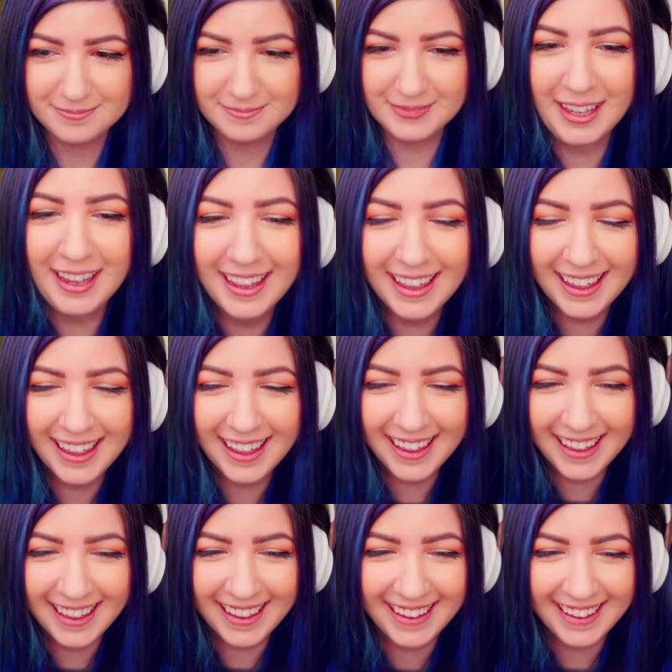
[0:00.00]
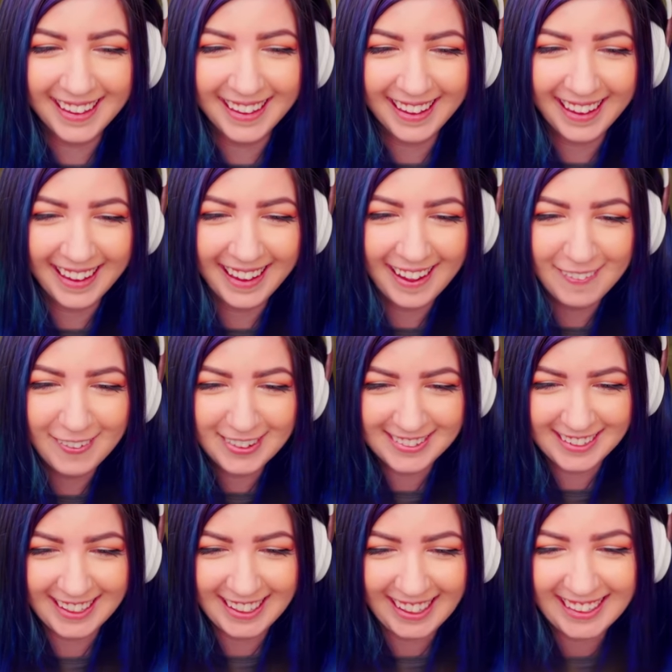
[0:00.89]
I was
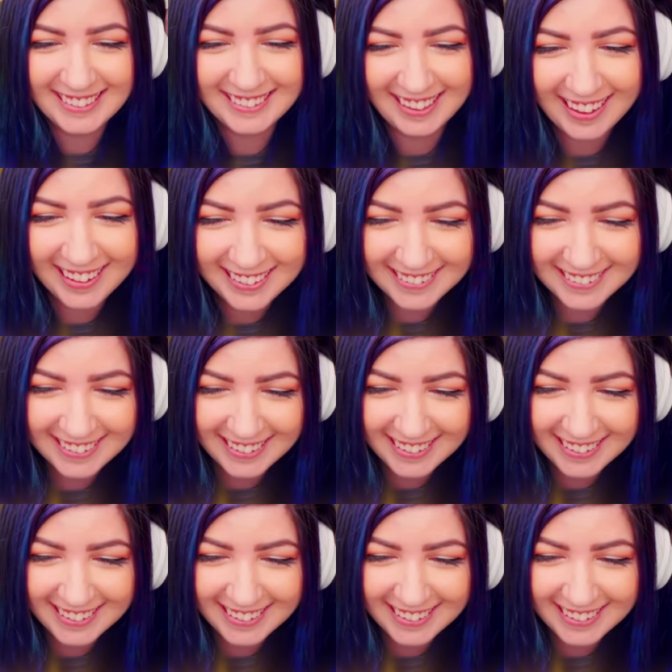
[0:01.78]
really like excited to